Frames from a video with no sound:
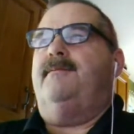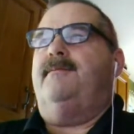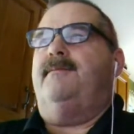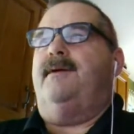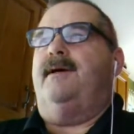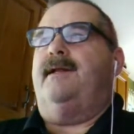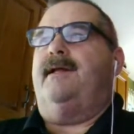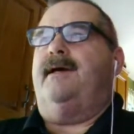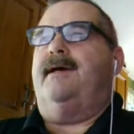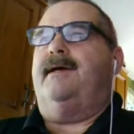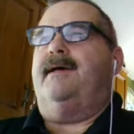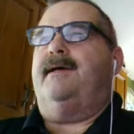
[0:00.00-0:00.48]

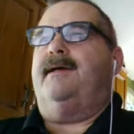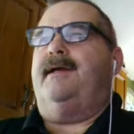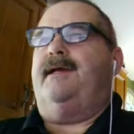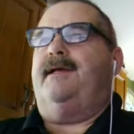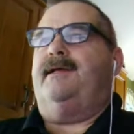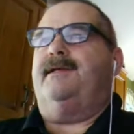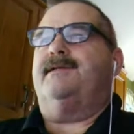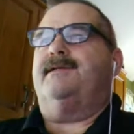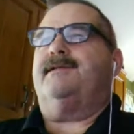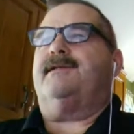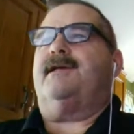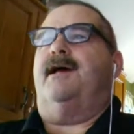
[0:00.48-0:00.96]
But
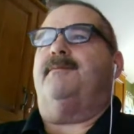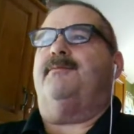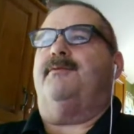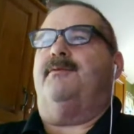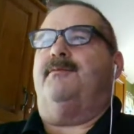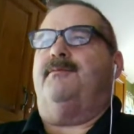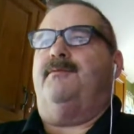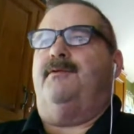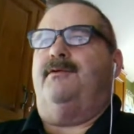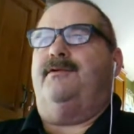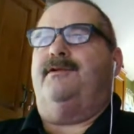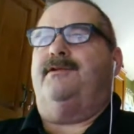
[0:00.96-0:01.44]
he just got
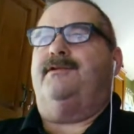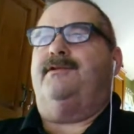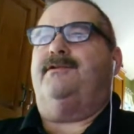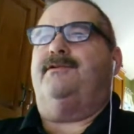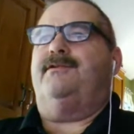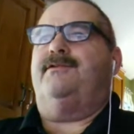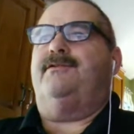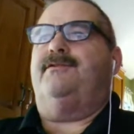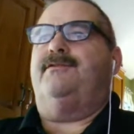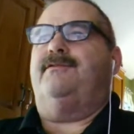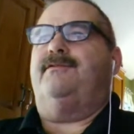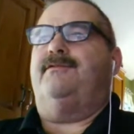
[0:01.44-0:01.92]
promoted
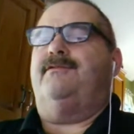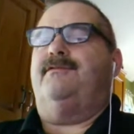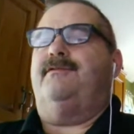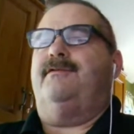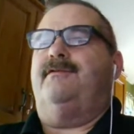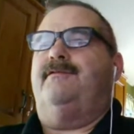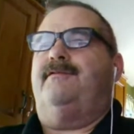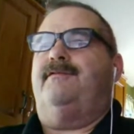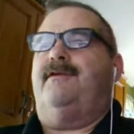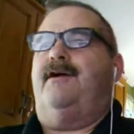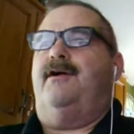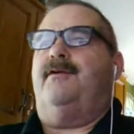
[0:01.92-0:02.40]
to
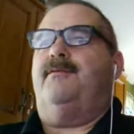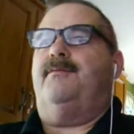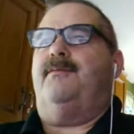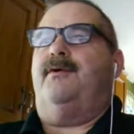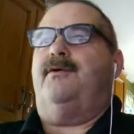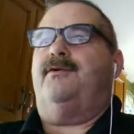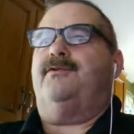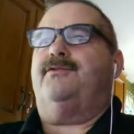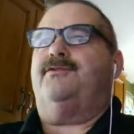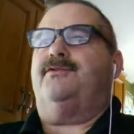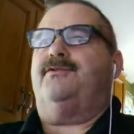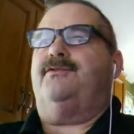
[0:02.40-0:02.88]
fire
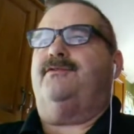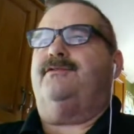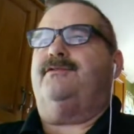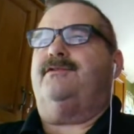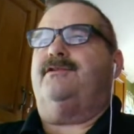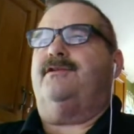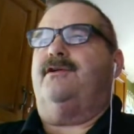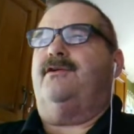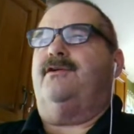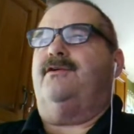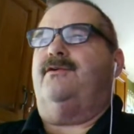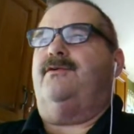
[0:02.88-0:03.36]
marshal,
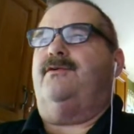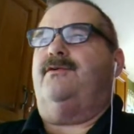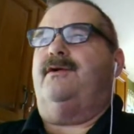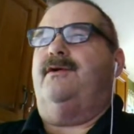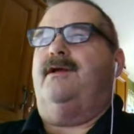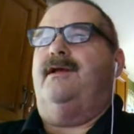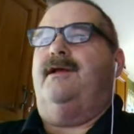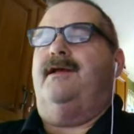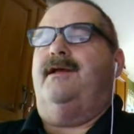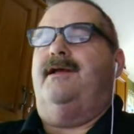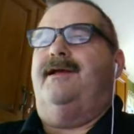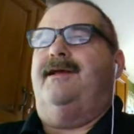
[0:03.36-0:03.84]
so